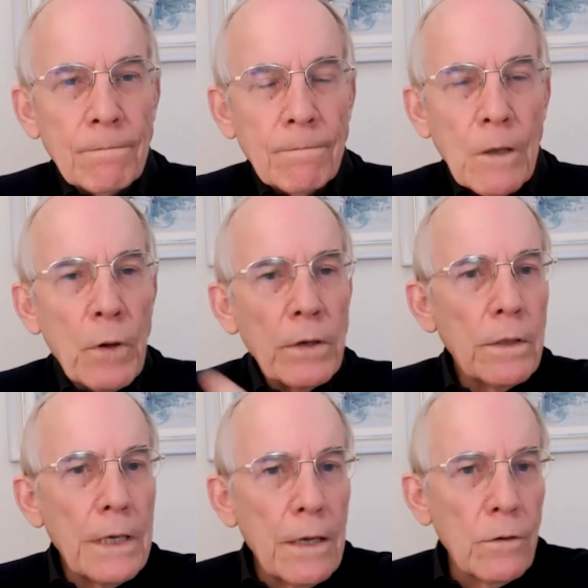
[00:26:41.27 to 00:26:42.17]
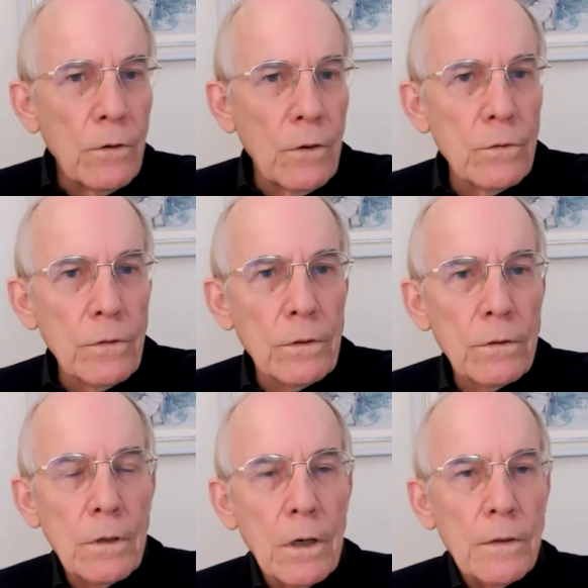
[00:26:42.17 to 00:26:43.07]
They went to the end
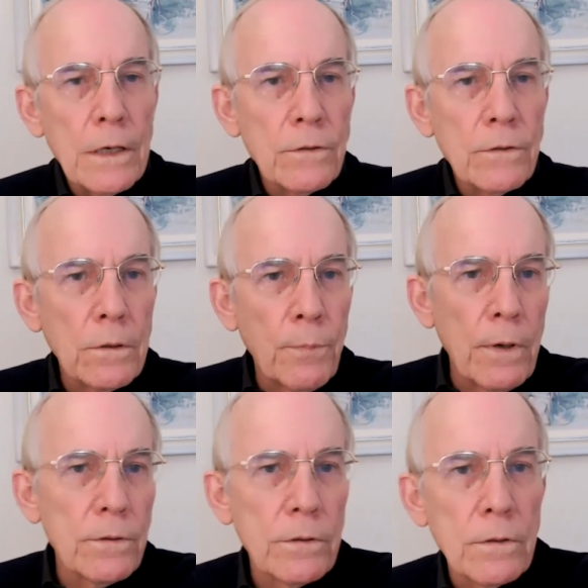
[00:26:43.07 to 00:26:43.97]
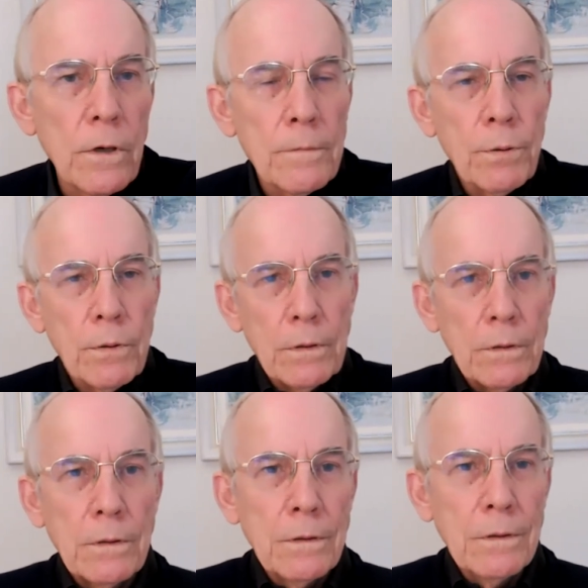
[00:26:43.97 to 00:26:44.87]
users and they said the price is not important.
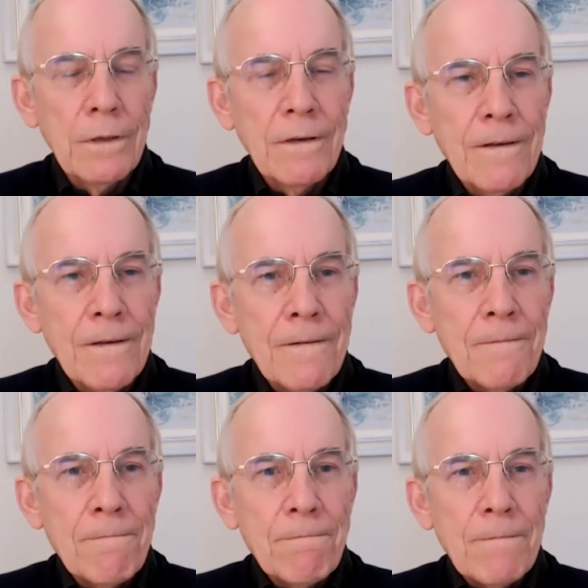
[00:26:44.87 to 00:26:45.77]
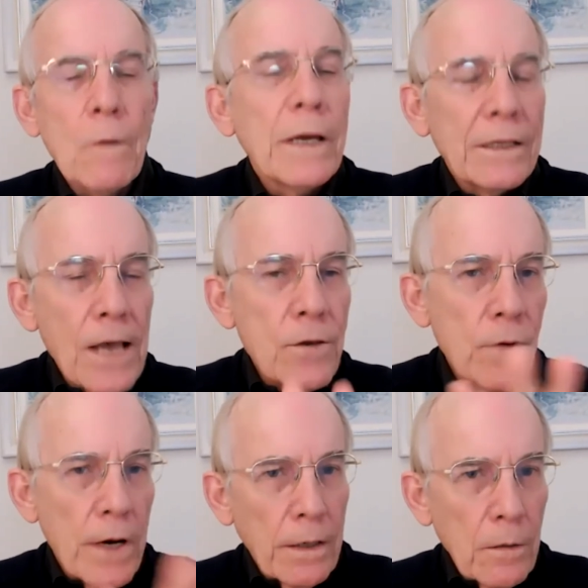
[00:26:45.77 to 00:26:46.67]
Now, I'm
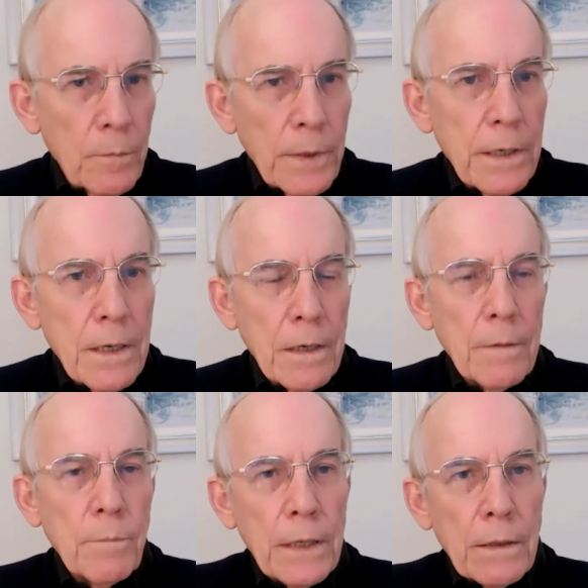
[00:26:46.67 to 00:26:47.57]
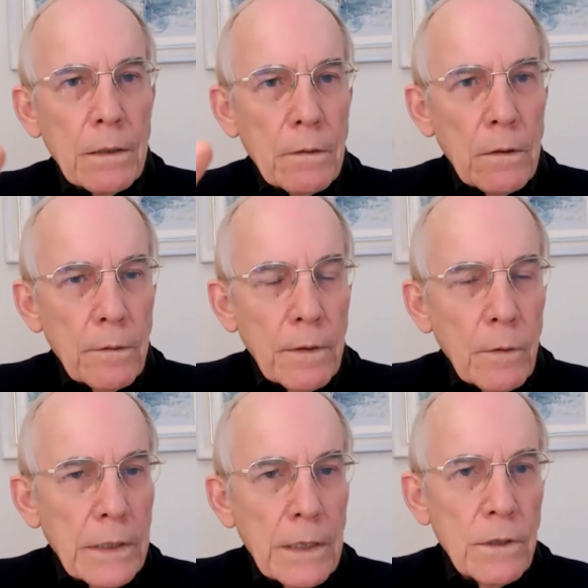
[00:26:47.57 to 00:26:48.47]
exaggerating a little bit here, but
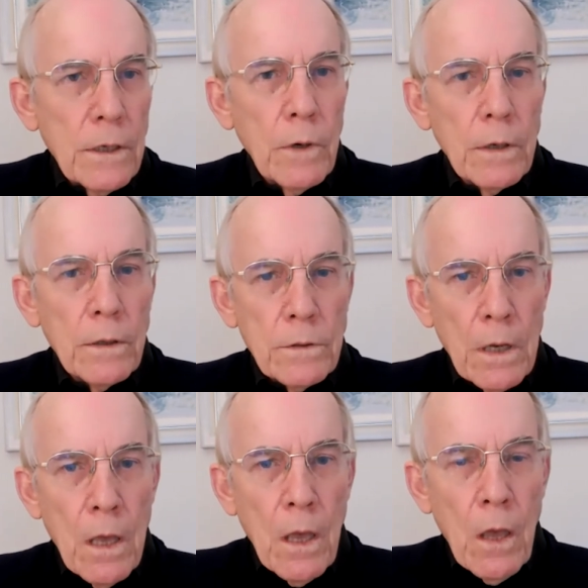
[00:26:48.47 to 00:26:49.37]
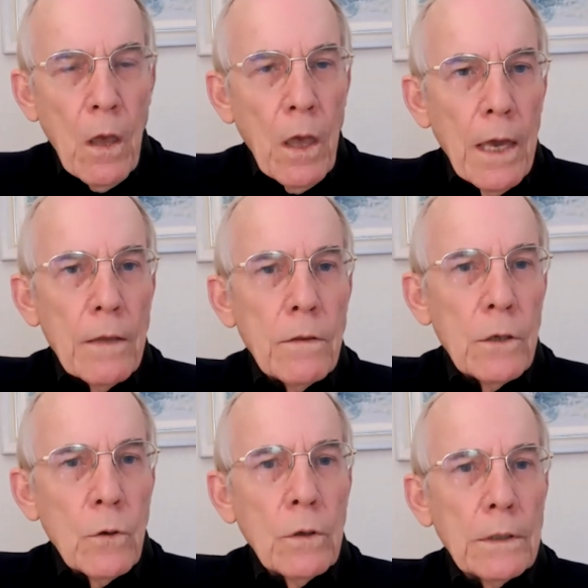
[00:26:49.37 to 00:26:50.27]
what they said was, in
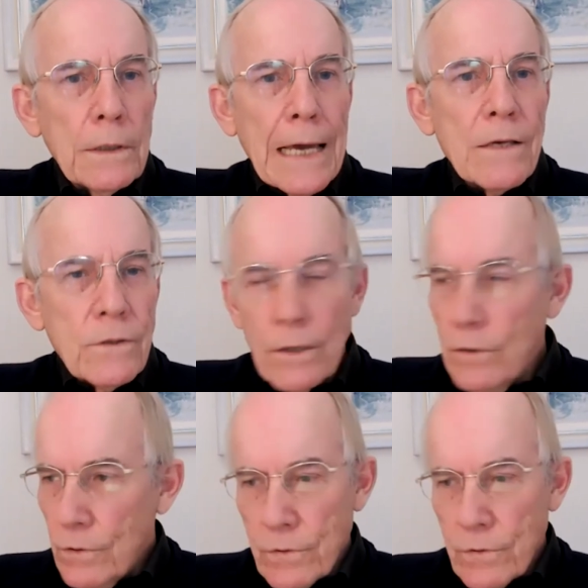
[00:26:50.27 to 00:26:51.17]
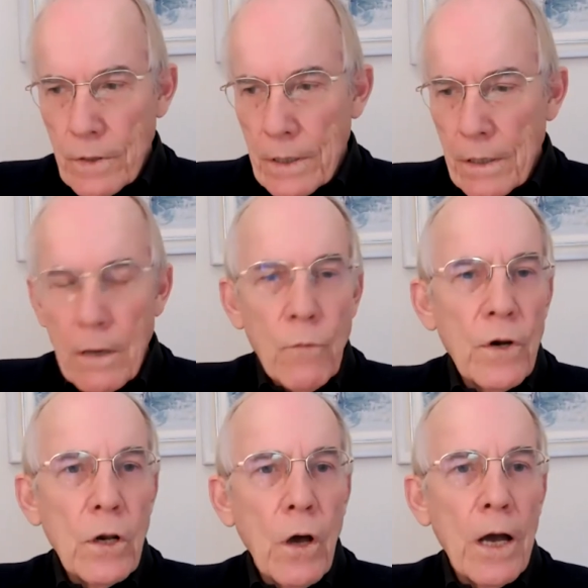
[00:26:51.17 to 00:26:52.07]
the oil and gas industry,
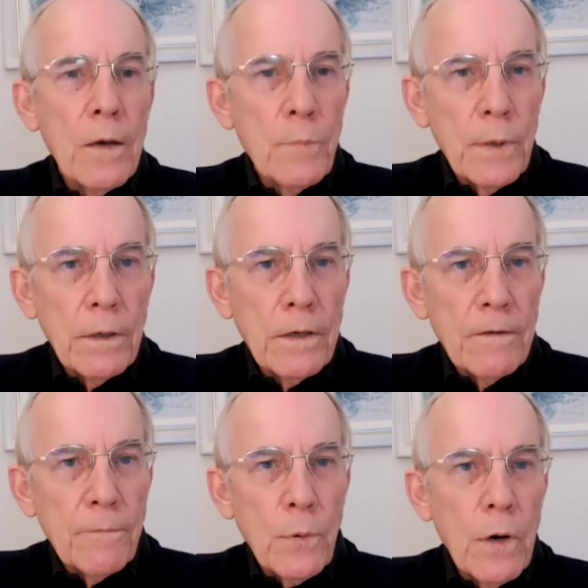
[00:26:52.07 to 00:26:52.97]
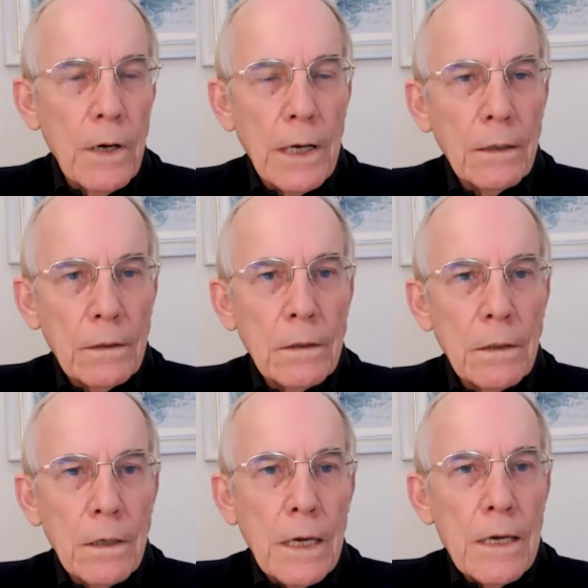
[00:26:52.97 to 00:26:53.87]
reliability of product
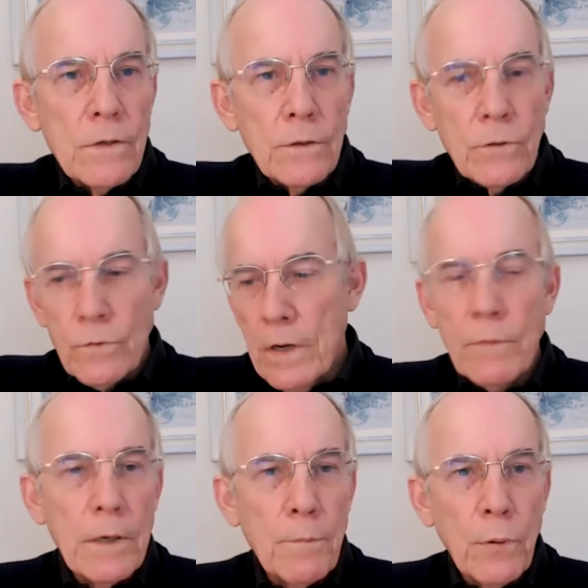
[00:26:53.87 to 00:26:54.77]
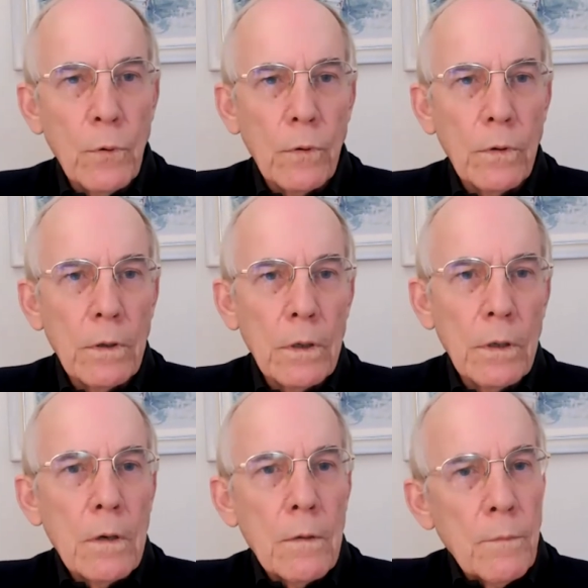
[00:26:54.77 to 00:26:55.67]
is extremely important.
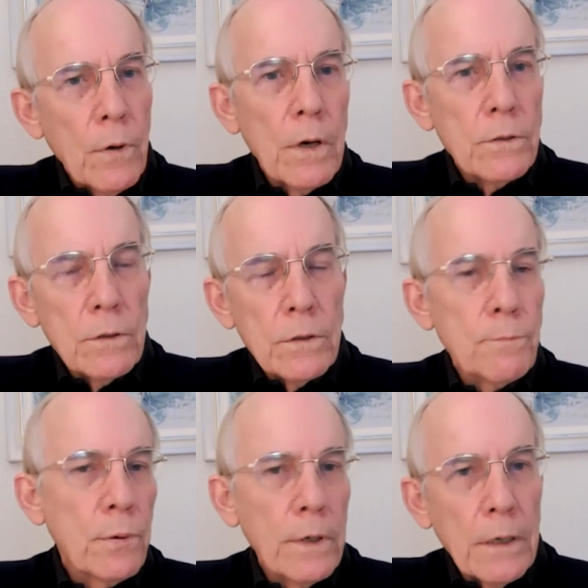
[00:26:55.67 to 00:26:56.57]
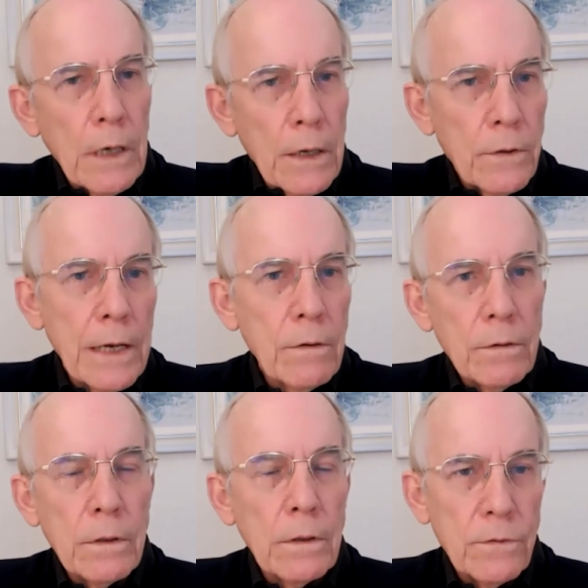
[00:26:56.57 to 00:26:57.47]
Price is pretty low down
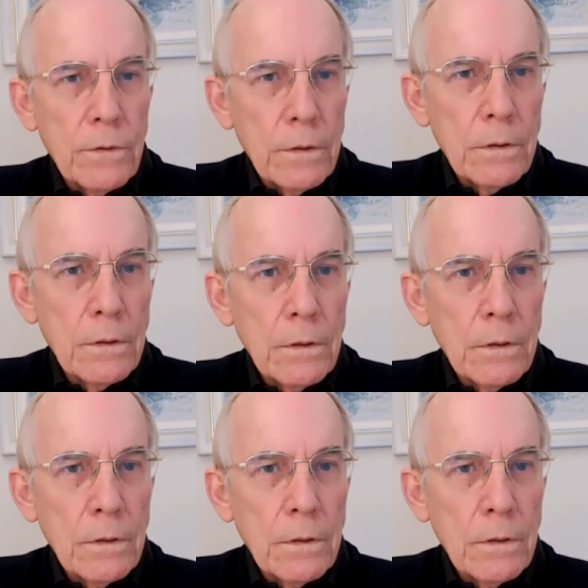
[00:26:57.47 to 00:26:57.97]
on the list.